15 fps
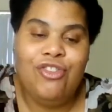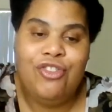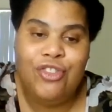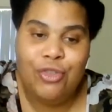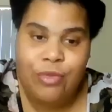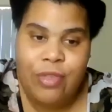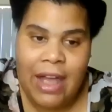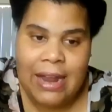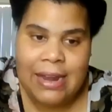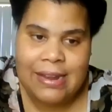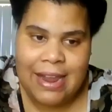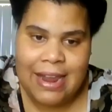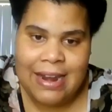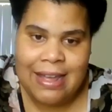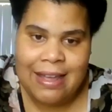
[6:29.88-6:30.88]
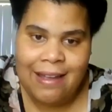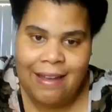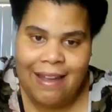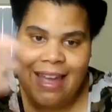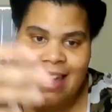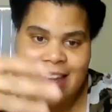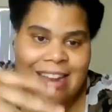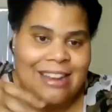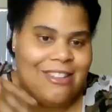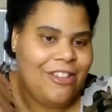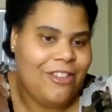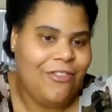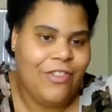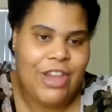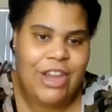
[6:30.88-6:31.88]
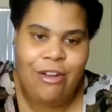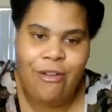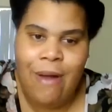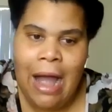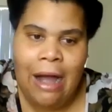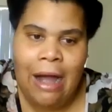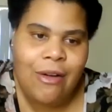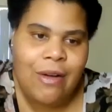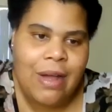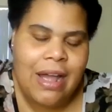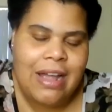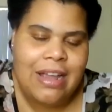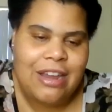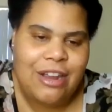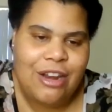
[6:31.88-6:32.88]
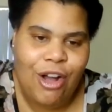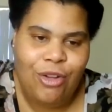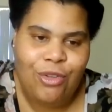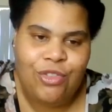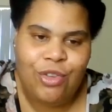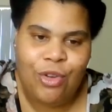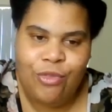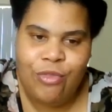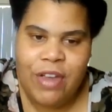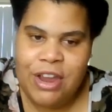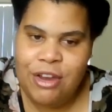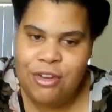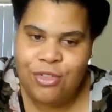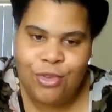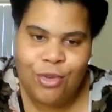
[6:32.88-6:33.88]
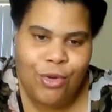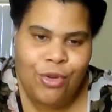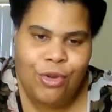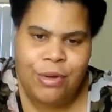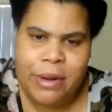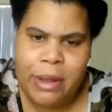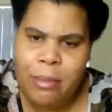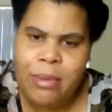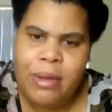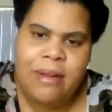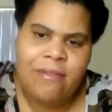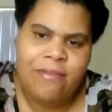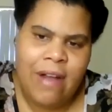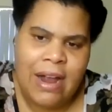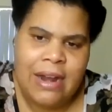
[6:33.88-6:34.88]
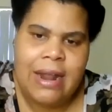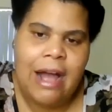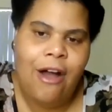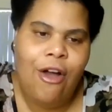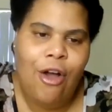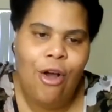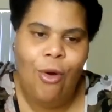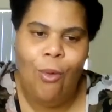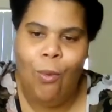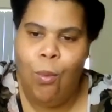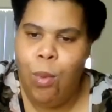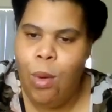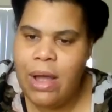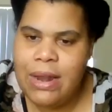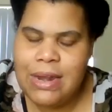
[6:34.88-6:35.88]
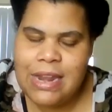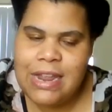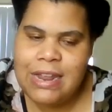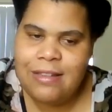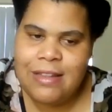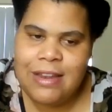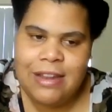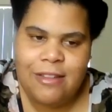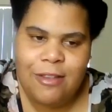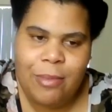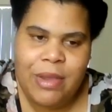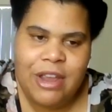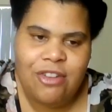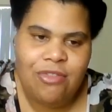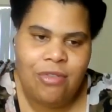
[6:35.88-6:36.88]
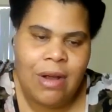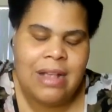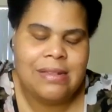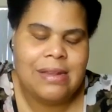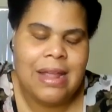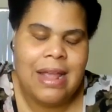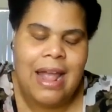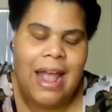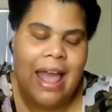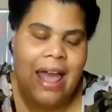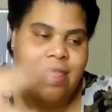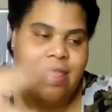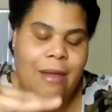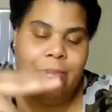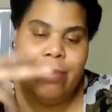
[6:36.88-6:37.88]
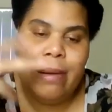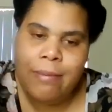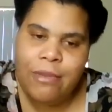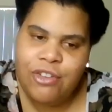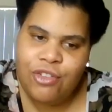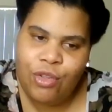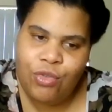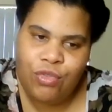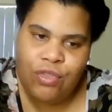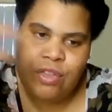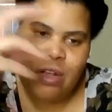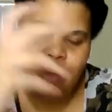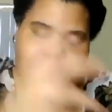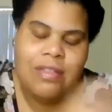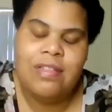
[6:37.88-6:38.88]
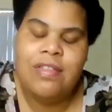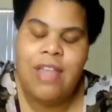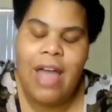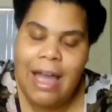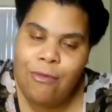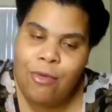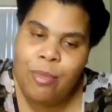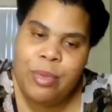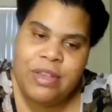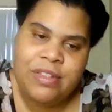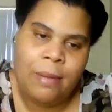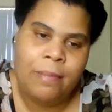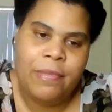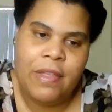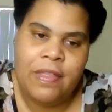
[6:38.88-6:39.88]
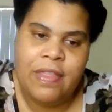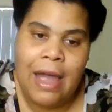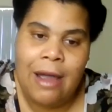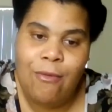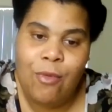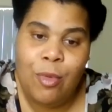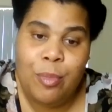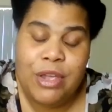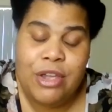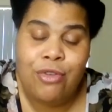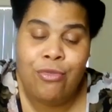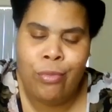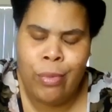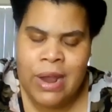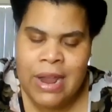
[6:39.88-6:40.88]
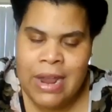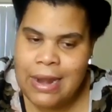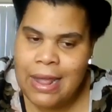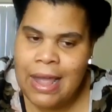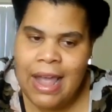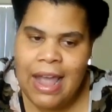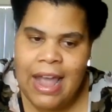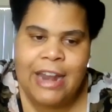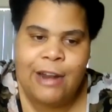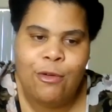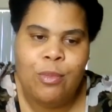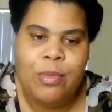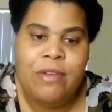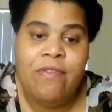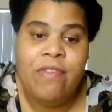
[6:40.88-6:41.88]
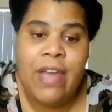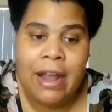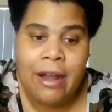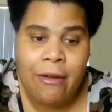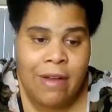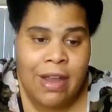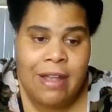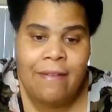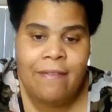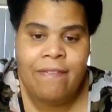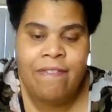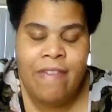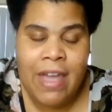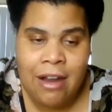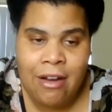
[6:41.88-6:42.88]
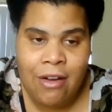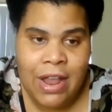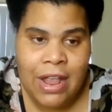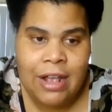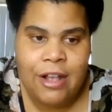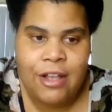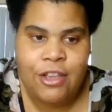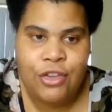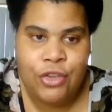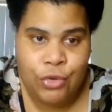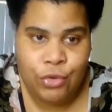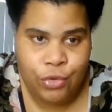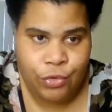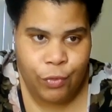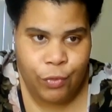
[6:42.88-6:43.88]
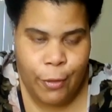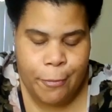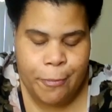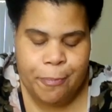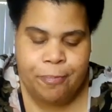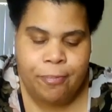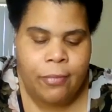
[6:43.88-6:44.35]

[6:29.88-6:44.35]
do that data and to figure out, survey your school, your neighborhood, and find out what needs need to be addressed and then publish those results, that would be something that would be great and it would be very, very useful.